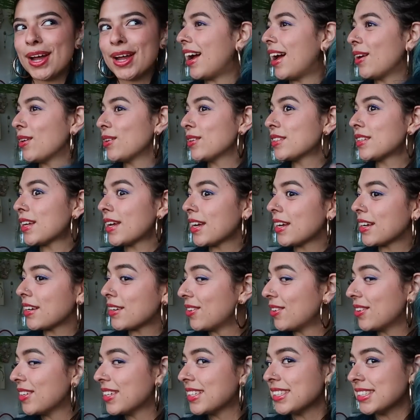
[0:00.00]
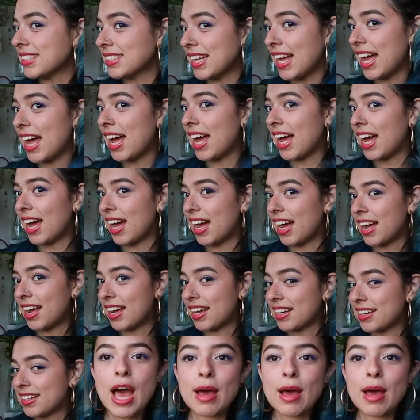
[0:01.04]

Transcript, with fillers: I was like, who is that?